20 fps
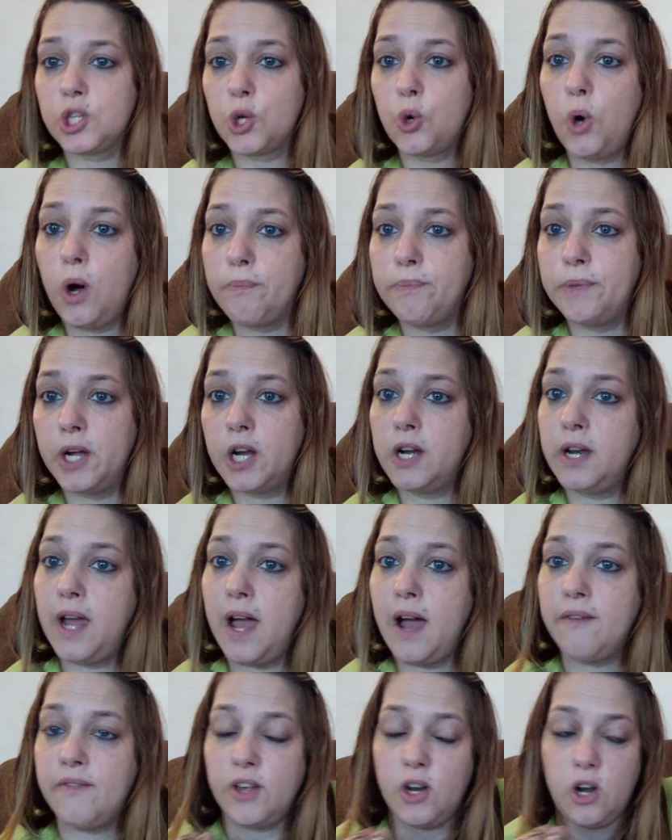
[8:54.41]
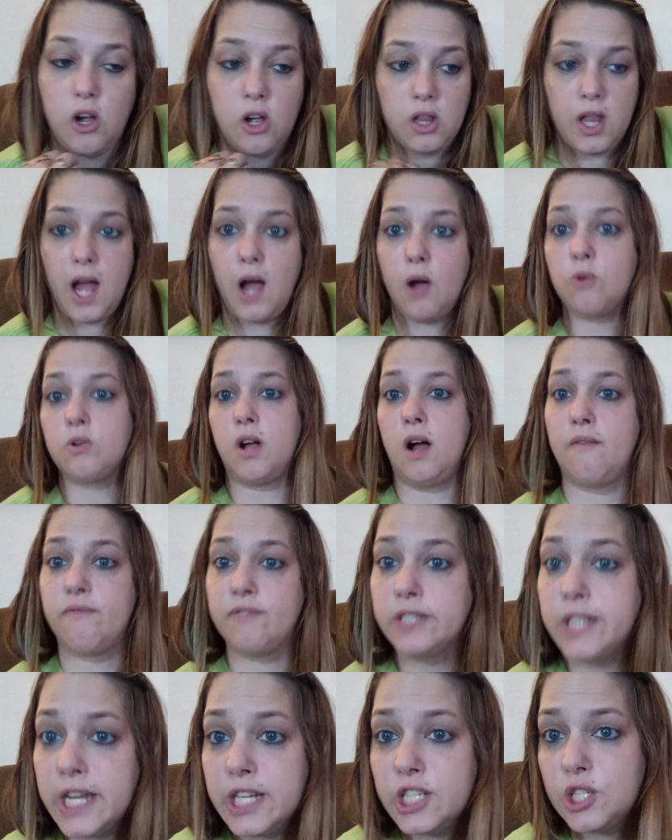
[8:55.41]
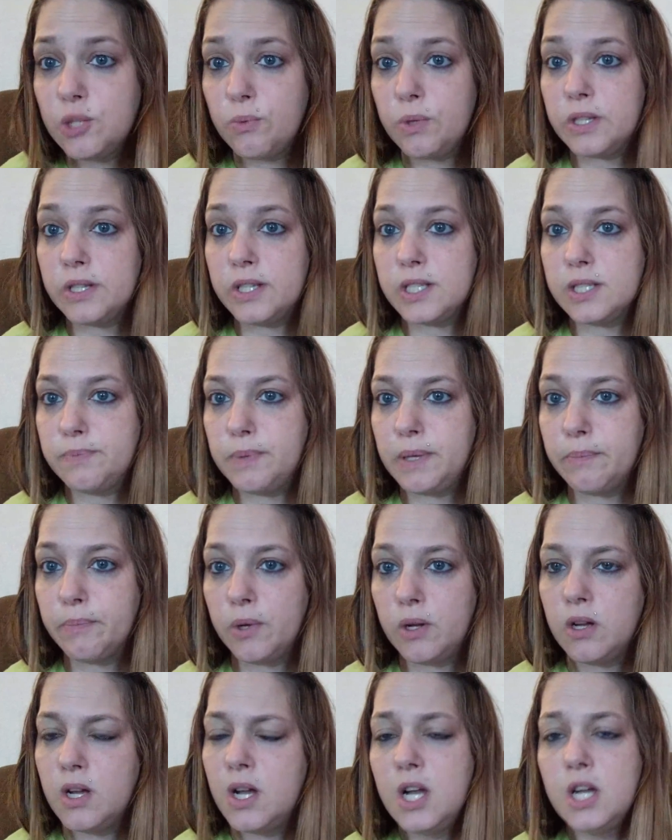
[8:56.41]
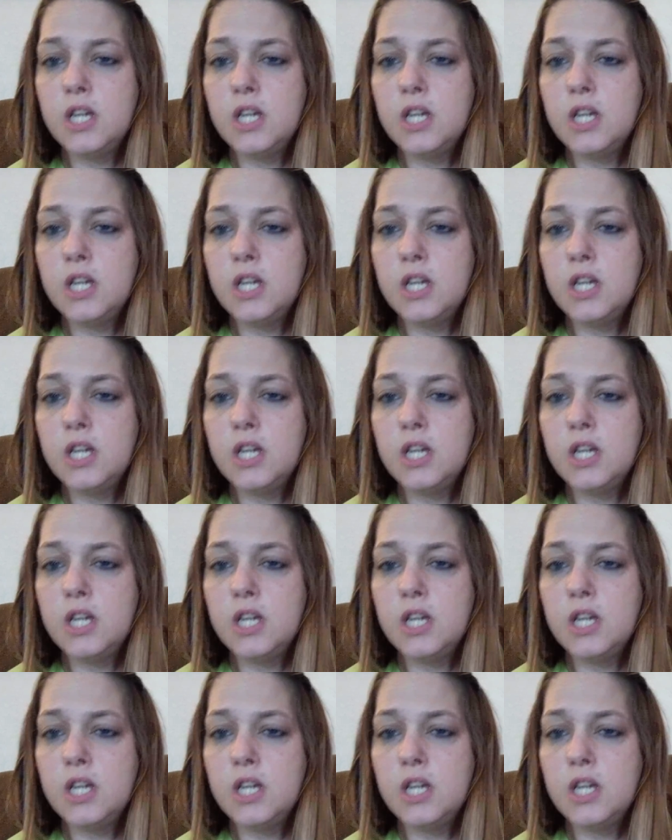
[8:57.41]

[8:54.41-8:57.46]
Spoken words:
to go up there and have it all out confrontation with these people.